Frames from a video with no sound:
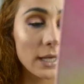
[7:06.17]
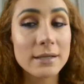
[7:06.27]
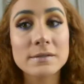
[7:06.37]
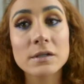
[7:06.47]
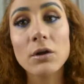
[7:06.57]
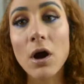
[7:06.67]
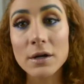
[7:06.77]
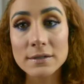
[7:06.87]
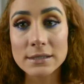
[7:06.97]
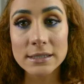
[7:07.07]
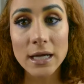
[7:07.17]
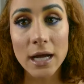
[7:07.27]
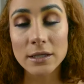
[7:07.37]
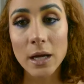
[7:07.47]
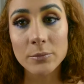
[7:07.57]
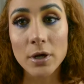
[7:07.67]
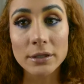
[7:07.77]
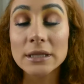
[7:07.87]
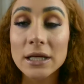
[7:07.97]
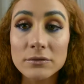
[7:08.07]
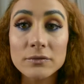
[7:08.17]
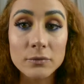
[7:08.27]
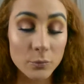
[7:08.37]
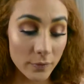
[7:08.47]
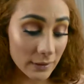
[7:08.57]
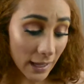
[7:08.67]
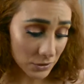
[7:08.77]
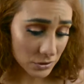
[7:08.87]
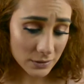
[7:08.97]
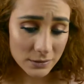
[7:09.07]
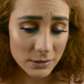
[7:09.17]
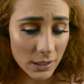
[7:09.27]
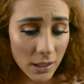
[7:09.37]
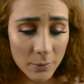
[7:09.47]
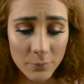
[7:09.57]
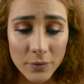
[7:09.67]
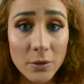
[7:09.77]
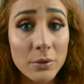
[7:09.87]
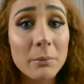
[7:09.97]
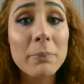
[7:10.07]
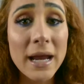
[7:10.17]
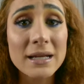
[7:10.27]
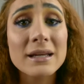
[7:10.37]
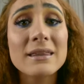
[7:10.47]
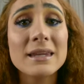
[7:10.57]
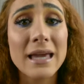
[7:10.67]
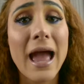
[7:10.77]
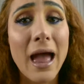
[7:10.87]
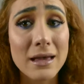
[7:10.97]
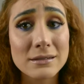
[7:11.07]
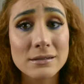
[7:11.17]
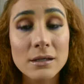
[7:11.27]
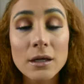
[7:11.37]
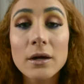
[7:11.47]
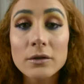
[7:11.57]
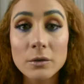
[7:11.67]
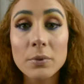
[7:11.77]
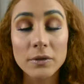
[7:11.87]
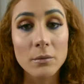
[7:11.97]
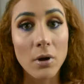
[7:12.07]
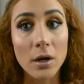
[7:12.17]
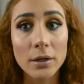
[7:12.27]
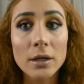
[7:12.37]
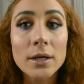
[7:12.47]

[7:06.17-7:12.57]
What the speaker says: And so honestly, I'm not in love with the lashes. They were a pain in the ass to put them on.